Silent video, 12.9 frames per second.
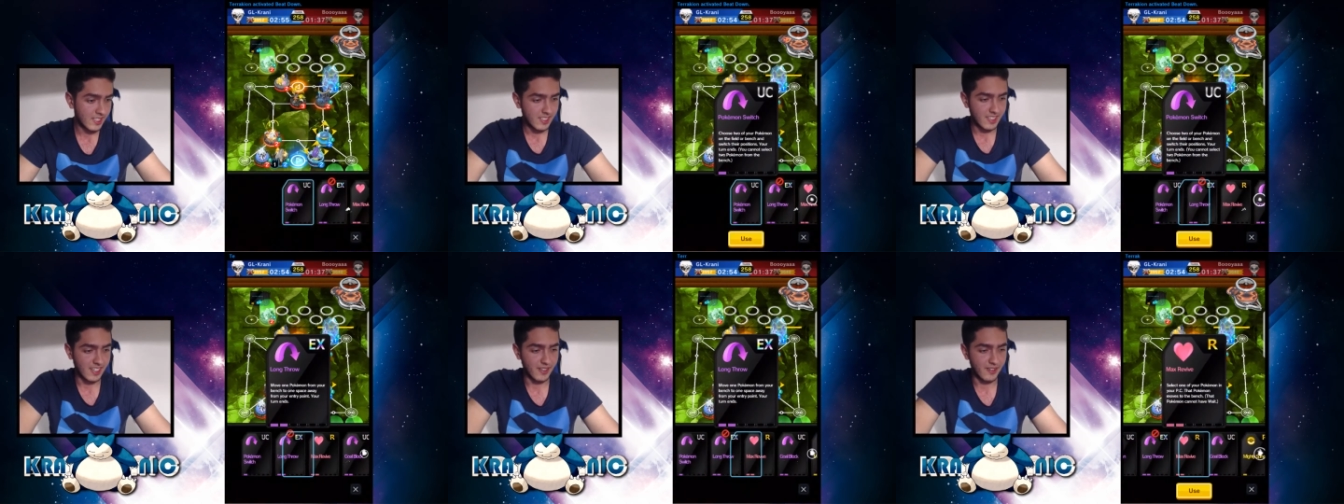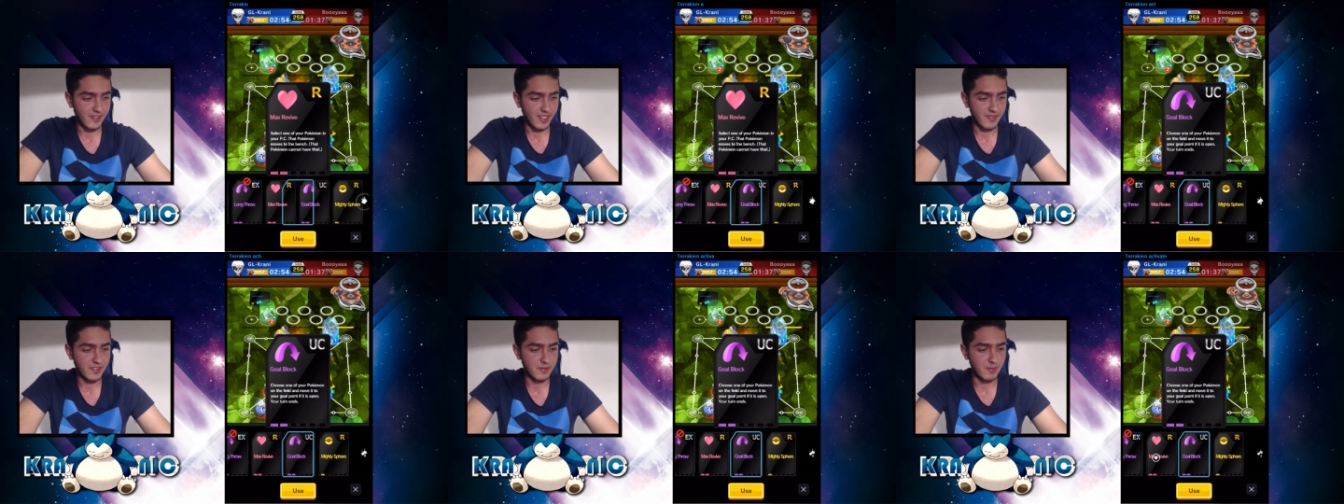I don't have
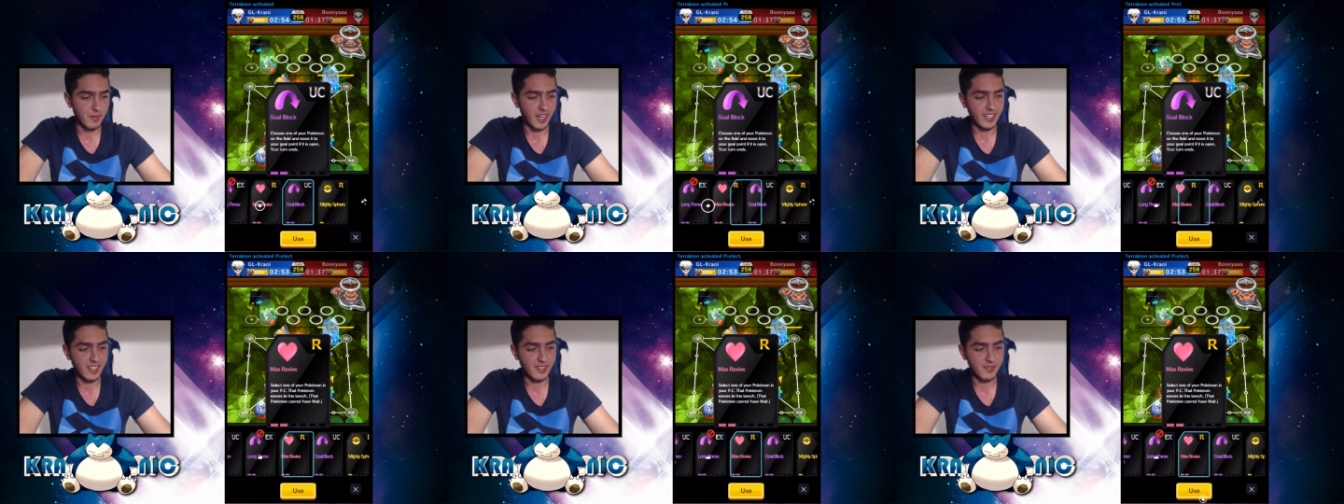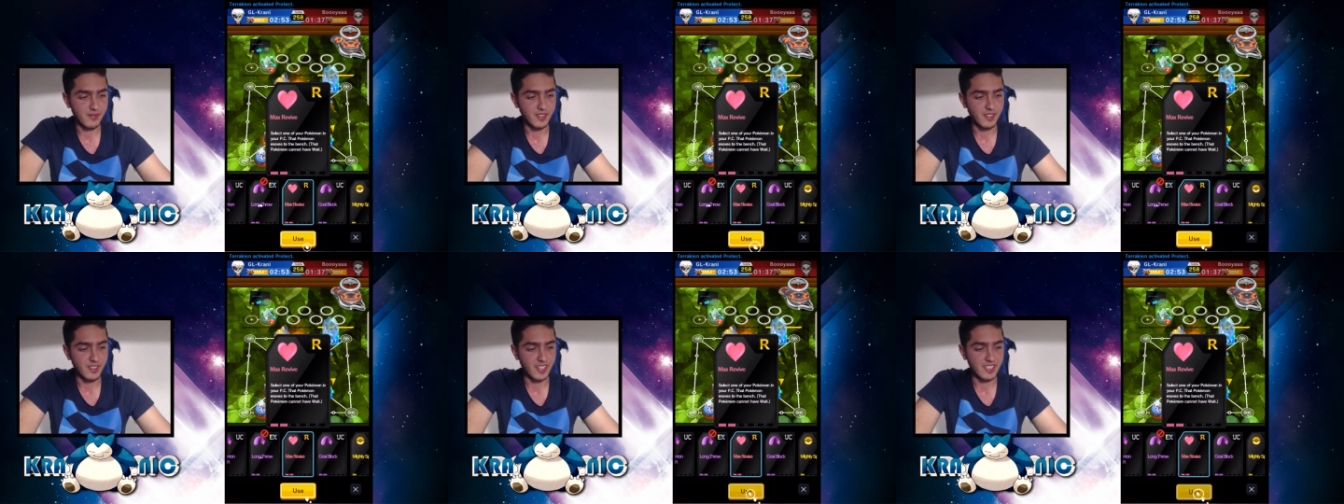the Mighty
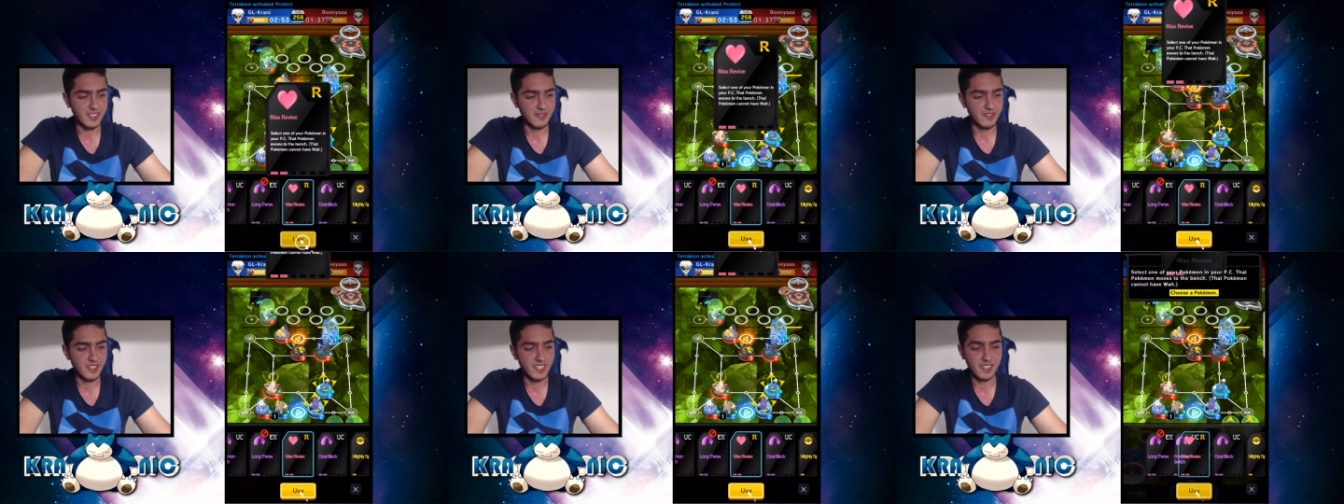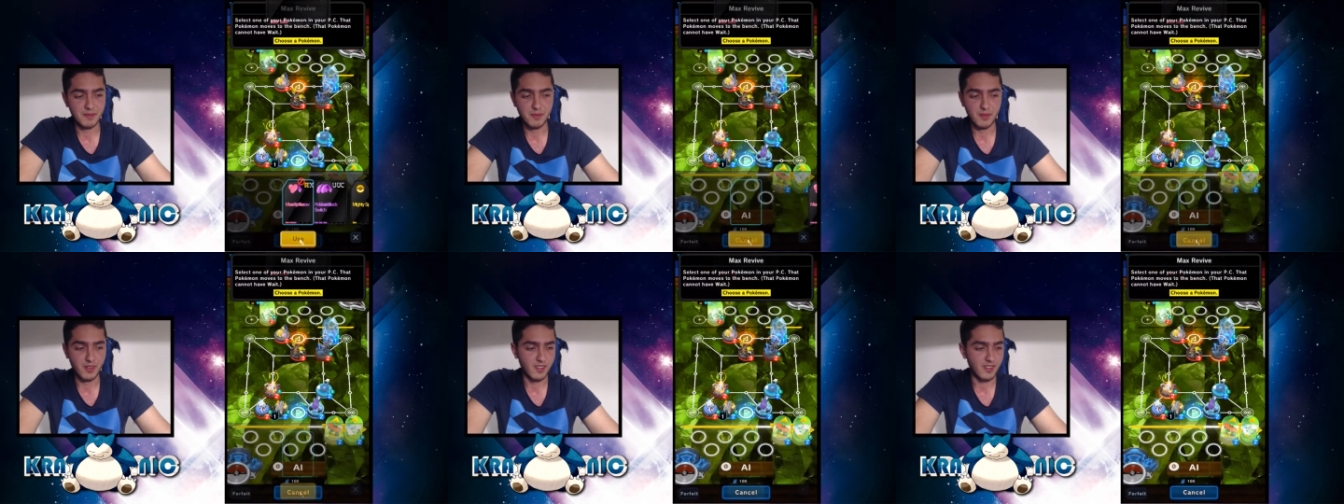Sphere activated,
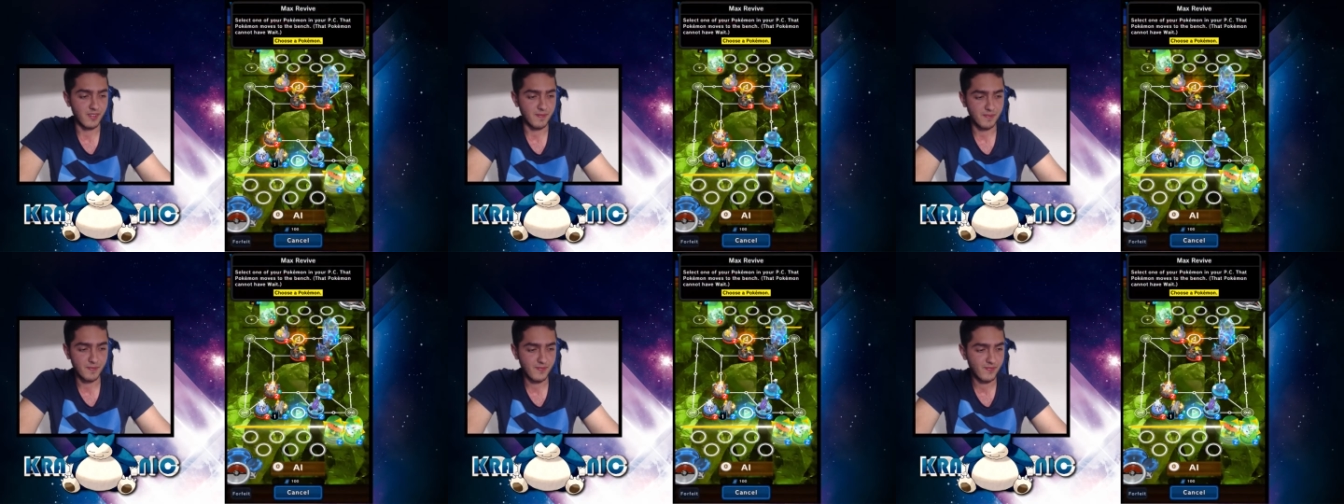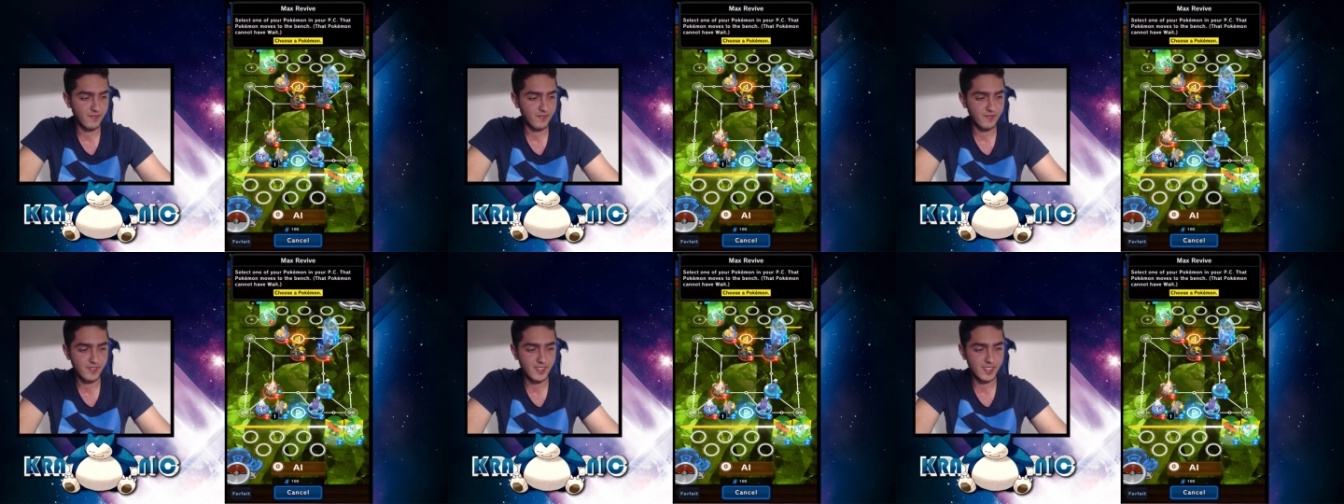but
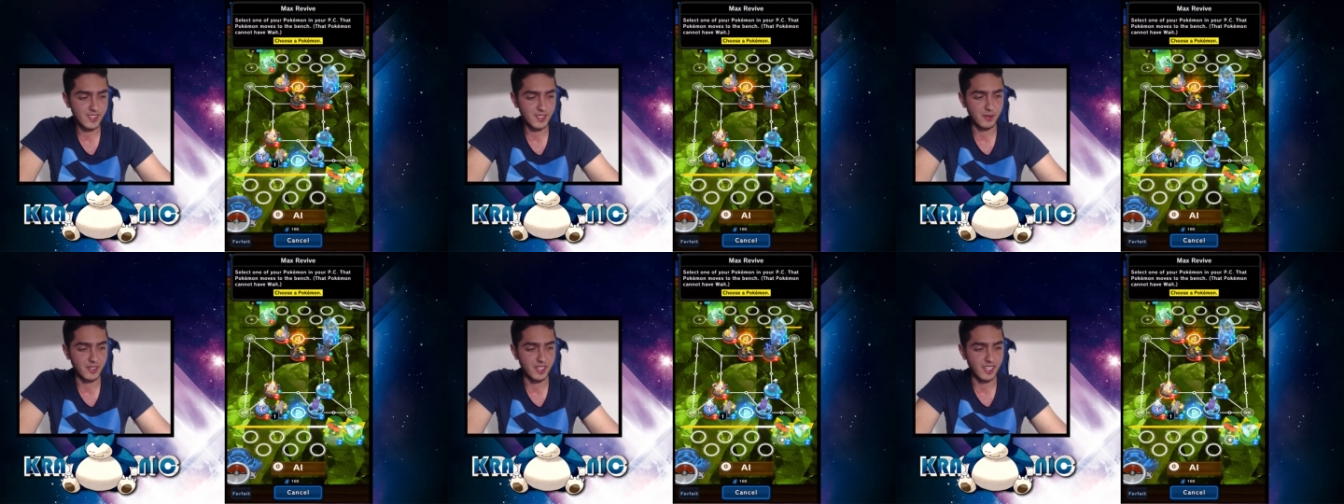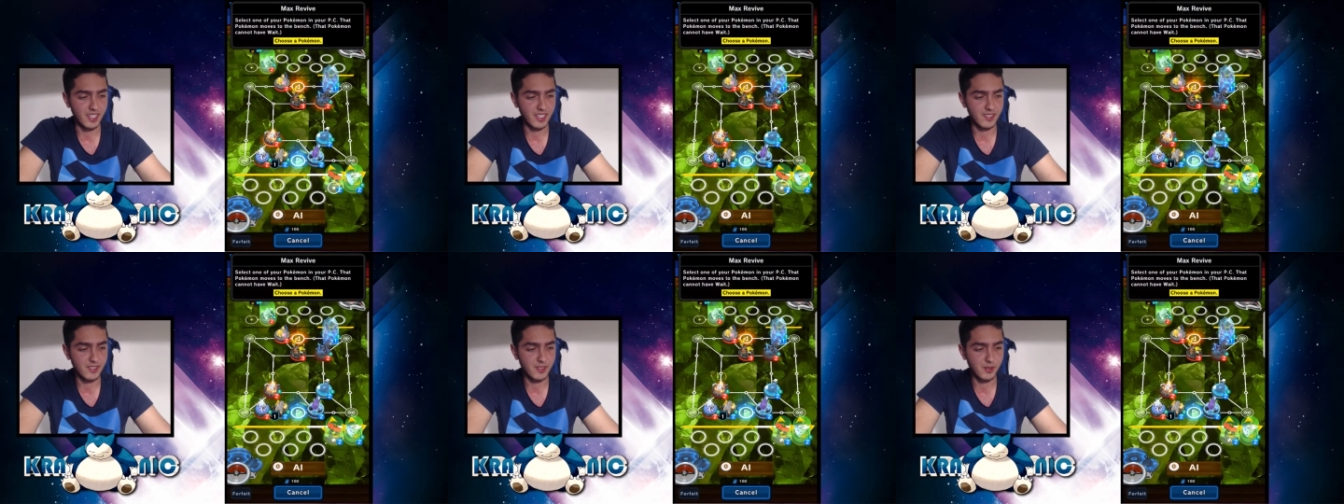it's okay,
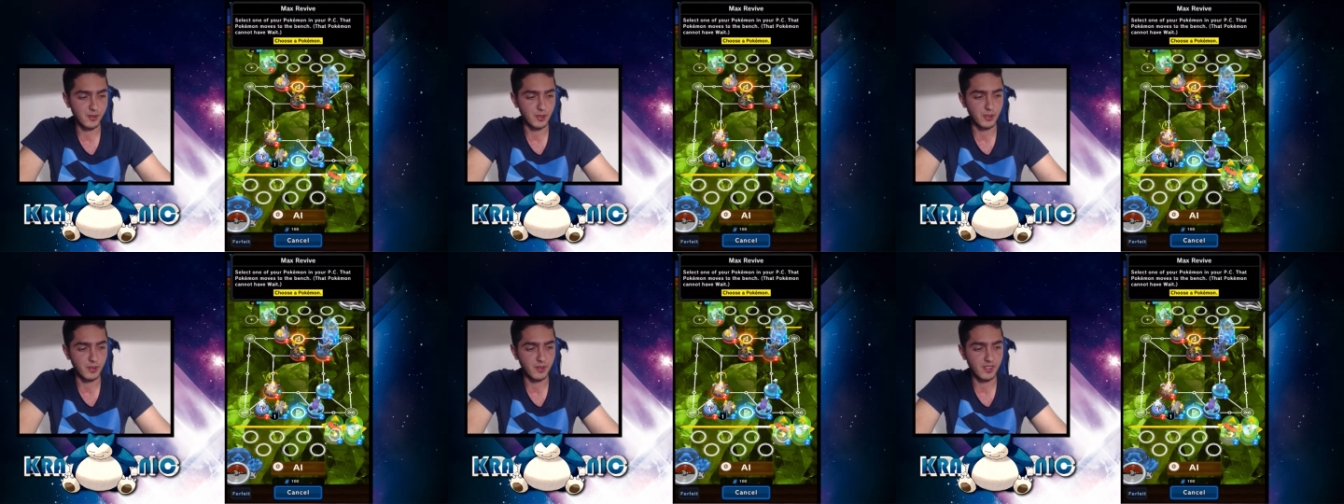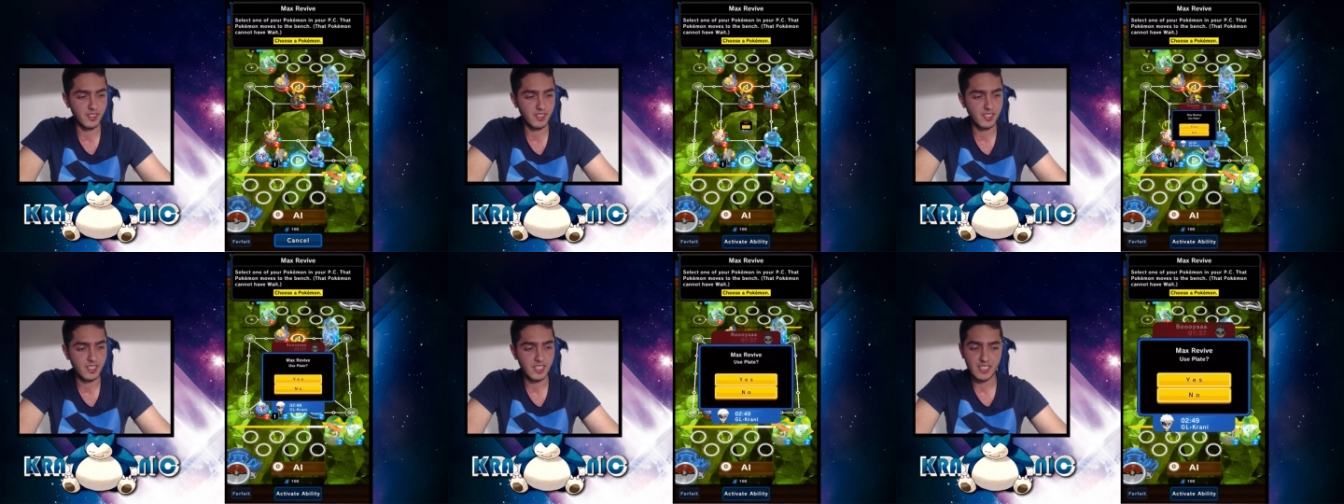it's all good.
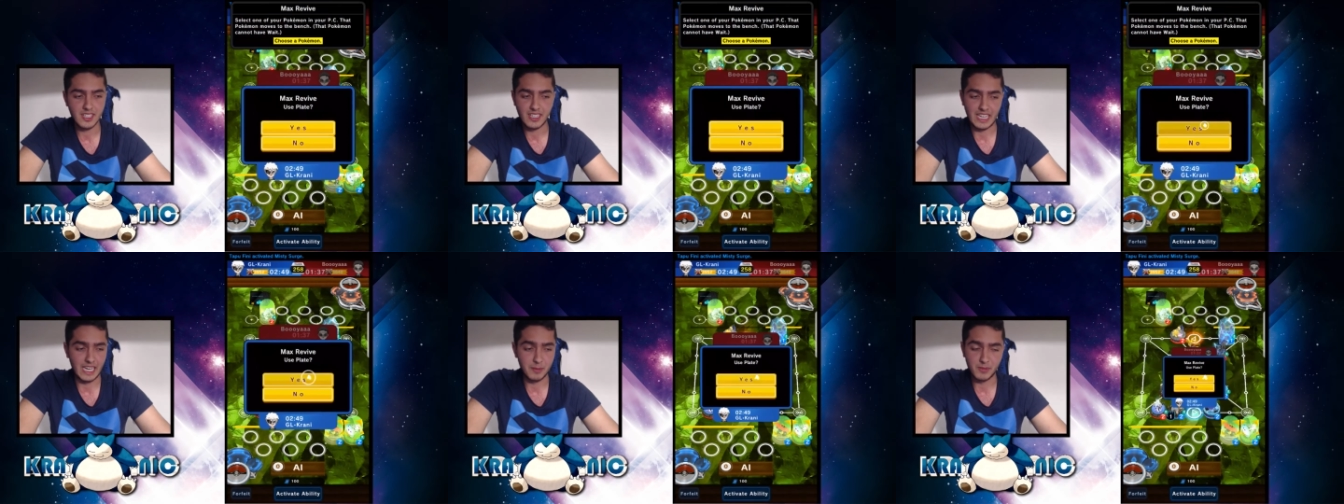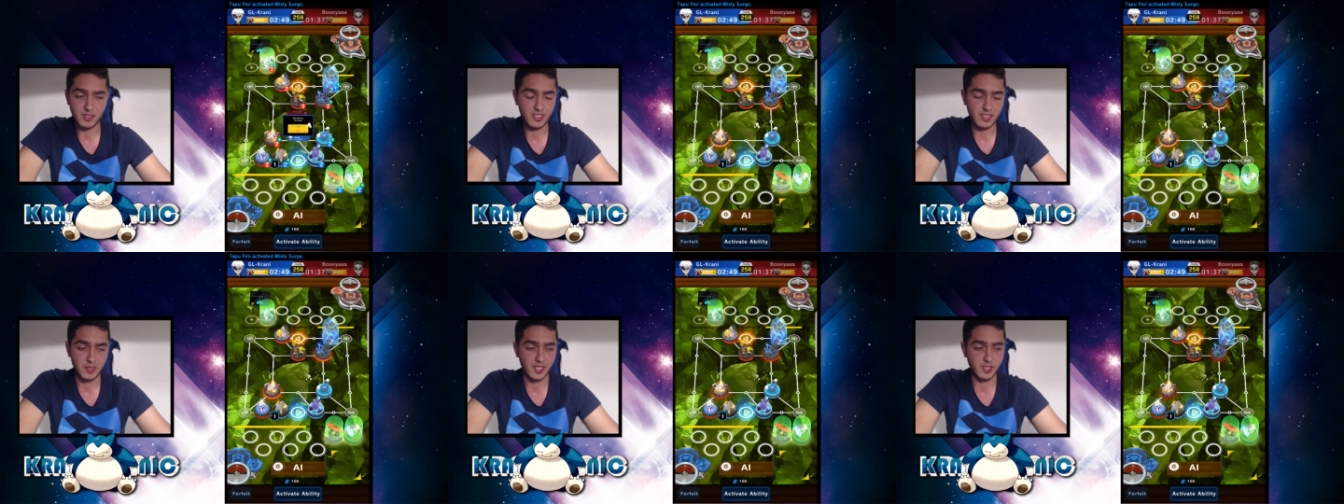I'm gonna
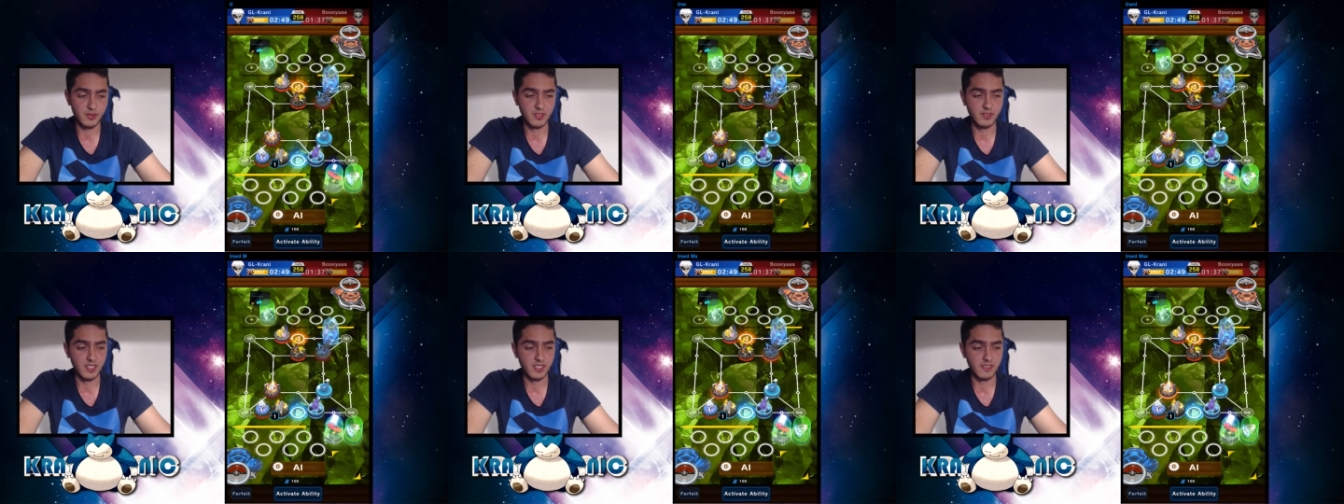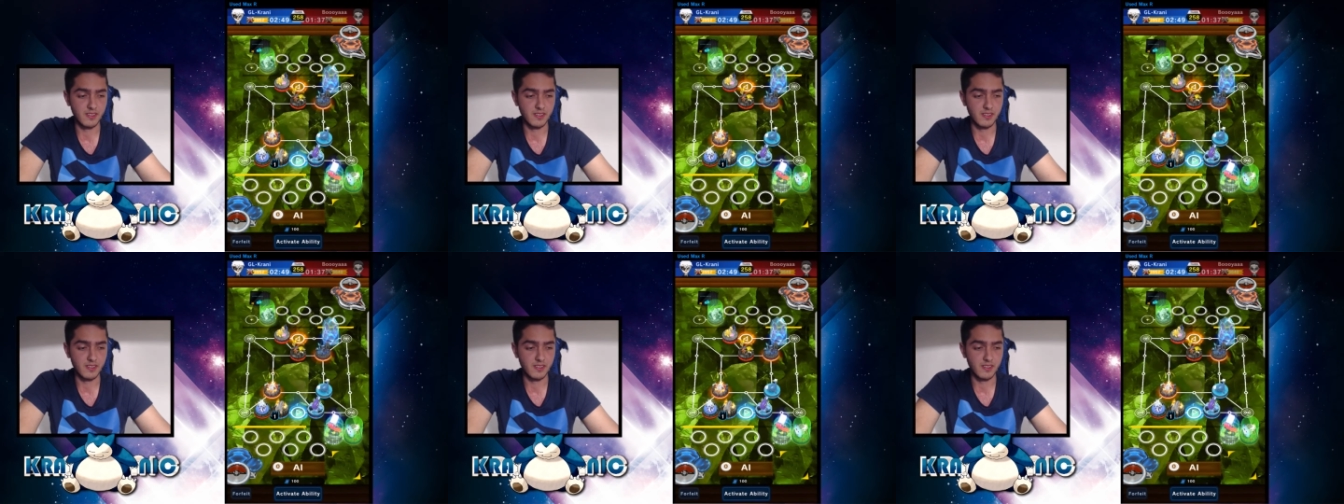max revive